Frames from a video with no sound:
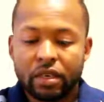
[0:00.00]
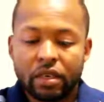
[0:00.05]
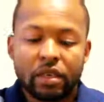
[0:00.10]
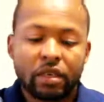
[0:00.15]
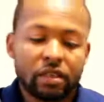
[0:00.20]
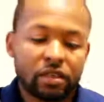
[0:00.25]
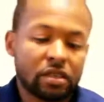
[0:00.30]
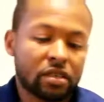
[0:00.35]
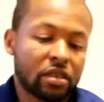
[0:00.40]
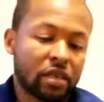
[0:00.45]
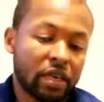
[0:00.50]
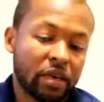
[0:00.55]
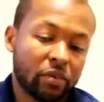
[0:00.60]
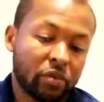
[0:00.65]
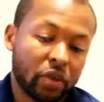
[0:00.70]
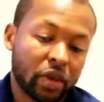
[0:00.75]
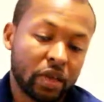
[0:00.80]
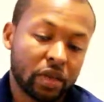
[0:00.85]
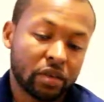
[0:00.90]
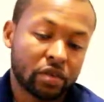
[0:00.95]
And
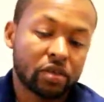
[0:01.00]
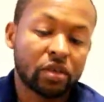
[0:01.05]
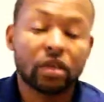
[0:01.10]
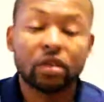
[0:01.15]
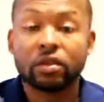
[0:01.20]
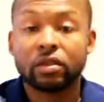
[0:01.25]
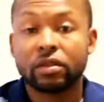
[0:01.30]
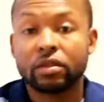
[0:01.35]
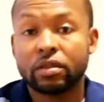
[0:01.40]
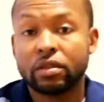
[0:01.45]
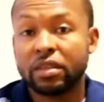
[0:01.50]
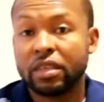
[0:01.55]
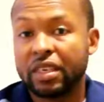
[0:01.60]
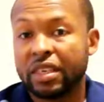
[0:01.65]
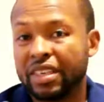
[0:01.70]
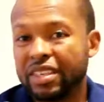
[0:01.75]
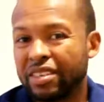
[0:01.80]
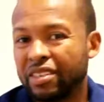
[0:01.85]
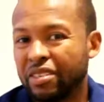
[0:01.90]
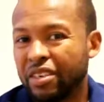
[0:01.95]
same thing. So
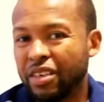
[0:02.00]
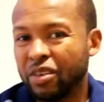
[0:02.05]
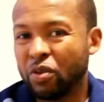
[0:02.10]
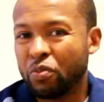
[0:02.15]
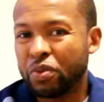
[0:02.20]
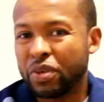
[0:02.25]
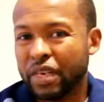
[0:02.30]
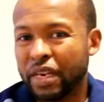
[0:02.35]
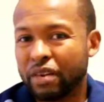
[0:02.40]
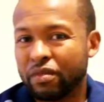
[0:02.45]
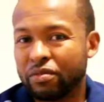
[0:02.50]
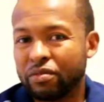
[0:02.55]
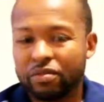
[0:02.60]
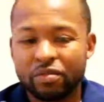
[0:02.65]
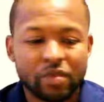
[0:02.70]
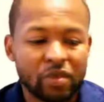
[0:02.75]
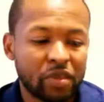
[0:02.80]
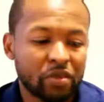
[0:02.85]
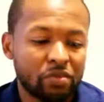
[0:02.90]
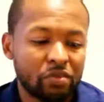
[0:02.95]
I need to open that.
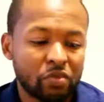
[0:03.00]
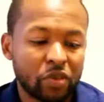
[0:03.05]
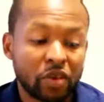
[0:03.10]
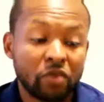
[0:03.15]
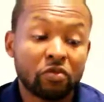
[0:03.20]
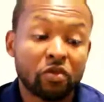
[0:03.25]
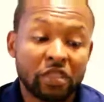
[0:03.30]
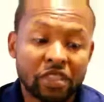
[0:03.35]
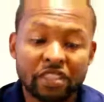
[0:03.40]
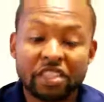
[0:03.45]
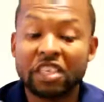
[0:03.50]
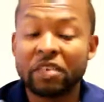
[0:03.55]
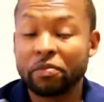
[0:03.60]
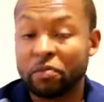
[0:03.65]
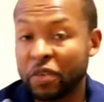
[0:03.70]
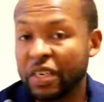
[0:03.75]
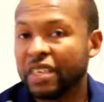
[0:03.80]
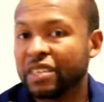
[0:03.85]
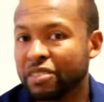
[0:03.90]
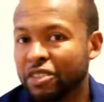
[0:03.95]
But
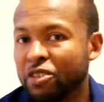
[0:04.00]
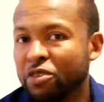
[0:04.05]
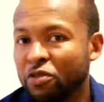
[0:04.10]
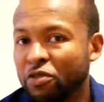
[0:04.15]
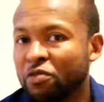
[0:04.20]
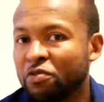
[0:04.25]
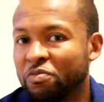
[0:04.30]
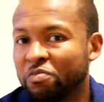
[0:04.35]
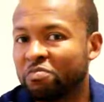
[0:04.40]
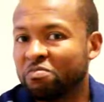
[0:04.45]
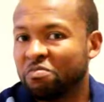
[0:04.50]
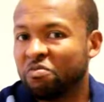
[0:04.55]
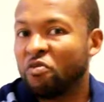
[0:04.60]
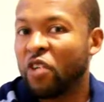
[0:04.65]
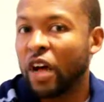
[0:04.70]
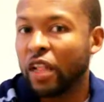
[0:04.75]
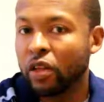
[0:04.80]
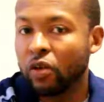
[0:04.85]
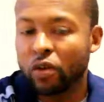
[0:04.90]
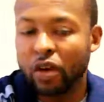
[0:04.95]
to
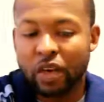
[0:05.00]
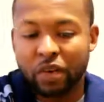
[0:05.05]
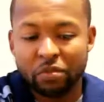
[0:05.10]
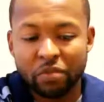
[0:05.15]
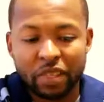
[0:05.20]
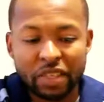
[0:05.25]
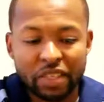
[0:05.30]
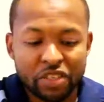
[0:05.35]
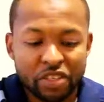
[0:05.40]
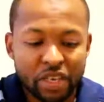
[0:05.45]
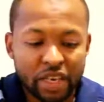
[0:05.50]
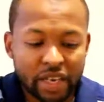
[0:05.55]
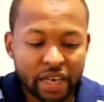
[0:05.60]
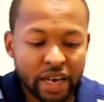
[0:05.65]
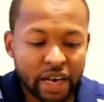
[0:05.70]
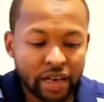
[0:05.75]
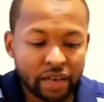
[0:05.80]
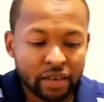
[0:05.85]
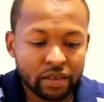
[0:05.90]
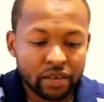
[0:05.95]
follow up, let's check
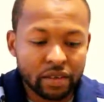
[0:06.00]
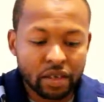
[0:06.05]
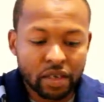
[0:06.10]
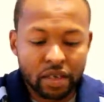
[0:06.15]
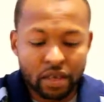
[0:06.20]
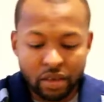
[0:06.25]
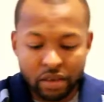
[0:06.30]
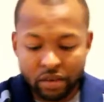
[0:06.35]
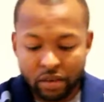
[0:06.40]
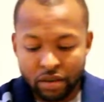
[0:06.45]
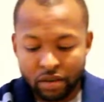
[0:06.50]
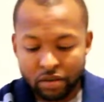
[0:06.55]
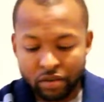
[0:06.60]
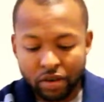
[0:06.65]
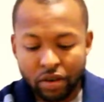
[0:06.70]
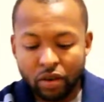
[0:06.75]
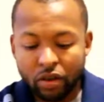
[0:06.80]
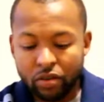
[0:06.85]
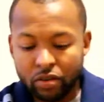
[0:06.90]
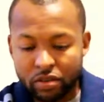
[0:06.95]
out.
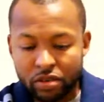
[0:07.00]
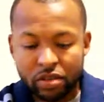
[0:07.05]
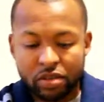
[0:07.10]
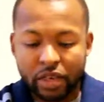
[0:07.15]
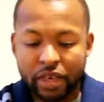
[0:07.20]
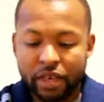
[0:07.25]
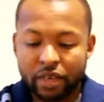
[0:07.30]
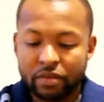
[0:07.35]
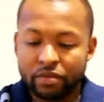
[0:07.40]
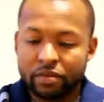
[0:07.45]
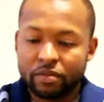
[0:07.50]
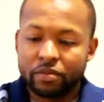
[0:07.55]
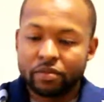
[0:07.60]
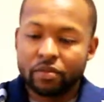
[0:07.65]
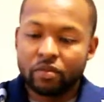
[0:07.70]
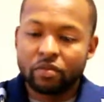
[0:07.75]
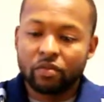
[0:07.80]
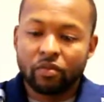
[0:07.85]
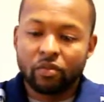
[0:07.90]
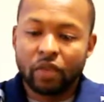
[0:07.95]
Oh, snap.
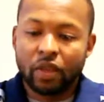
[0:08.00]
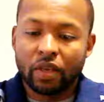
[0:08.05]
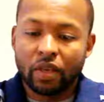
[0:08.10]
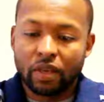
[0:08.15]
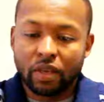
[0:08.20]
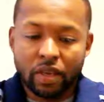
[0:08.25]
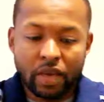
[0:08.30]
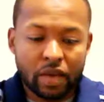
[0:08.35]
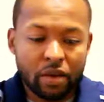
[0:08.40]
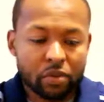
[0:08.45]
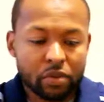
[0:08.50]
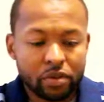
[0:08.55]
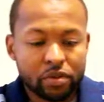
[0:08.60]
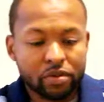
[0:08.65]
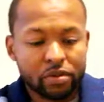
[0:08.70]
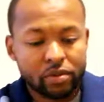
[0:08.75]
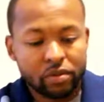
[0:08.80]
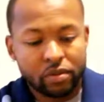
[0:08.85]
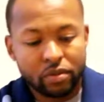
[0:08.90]
Cable.